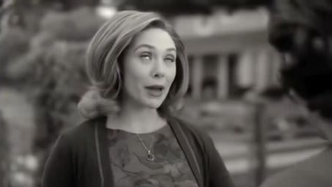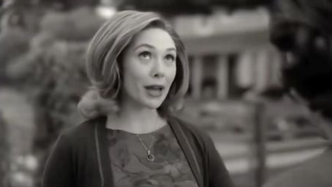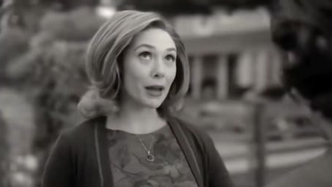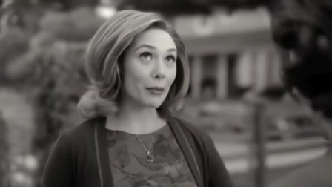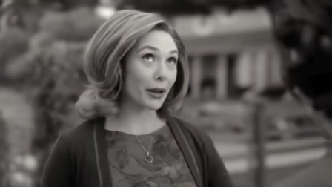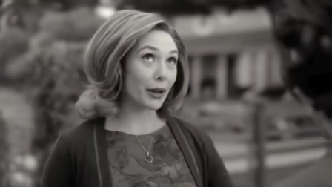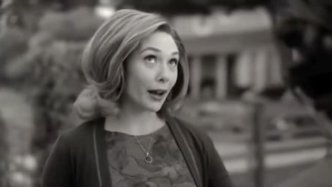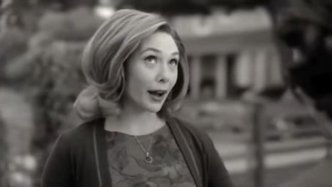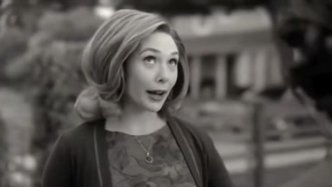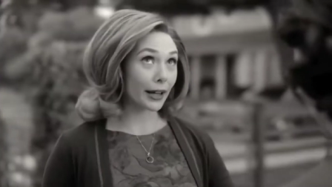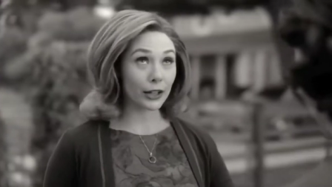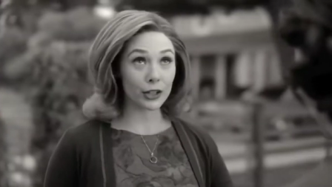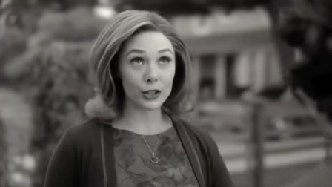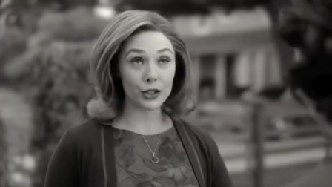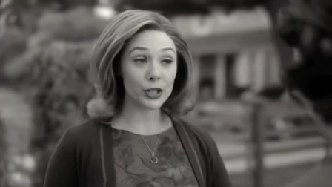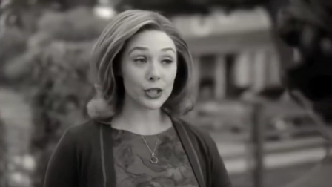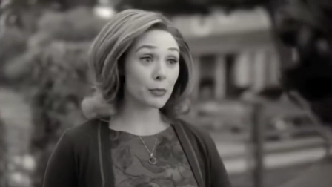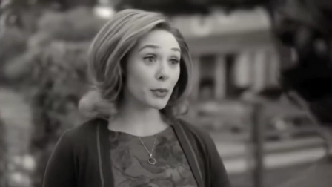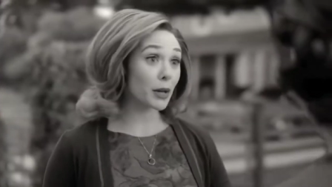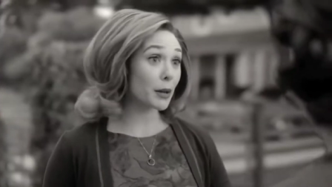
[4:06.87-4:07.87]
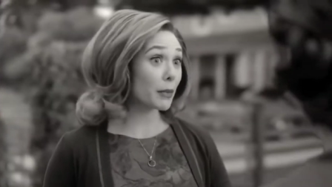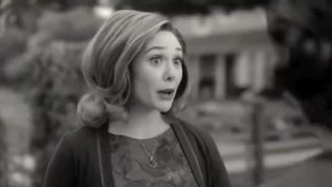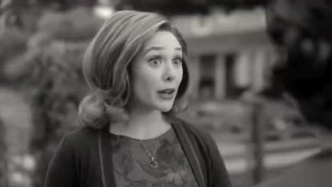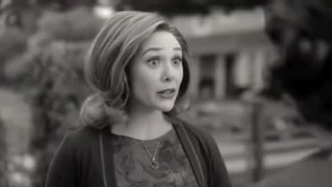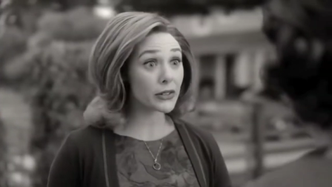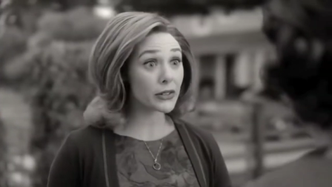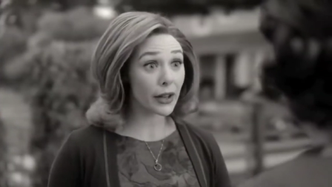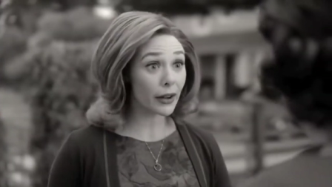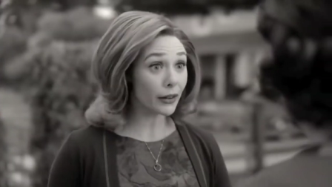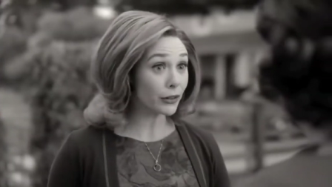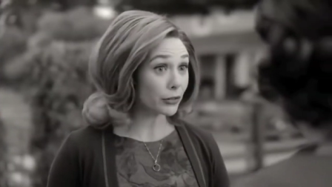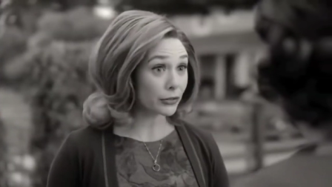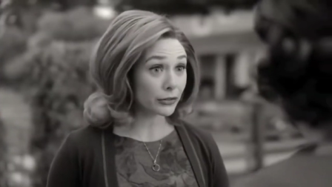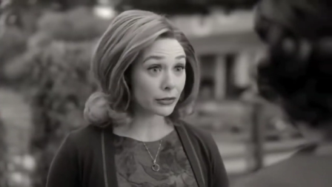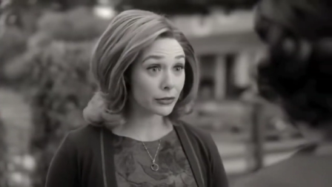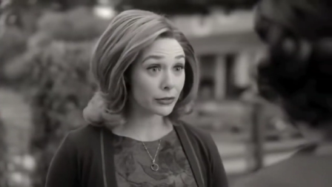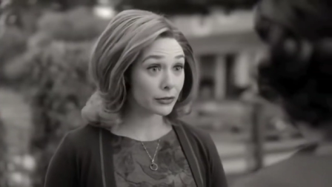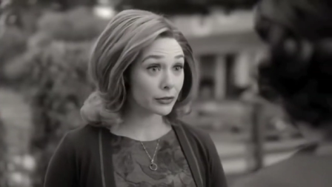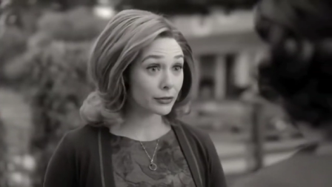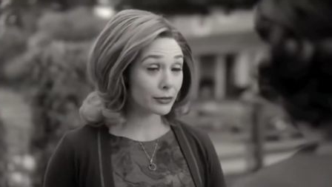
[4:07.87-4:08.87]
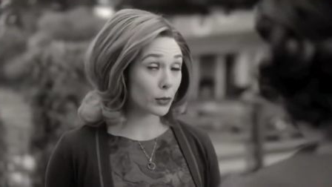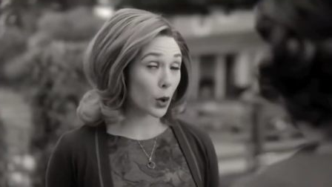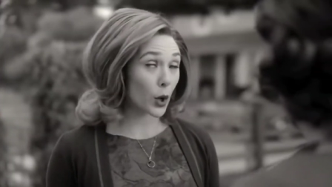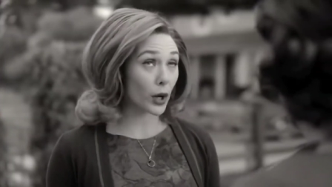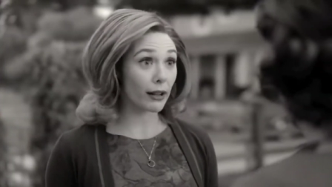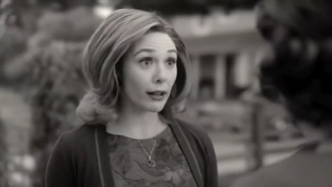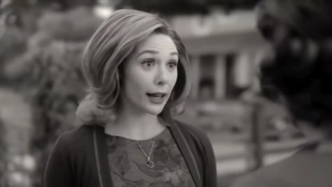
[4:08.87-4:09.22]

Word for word: Maybe I could just be myself, more or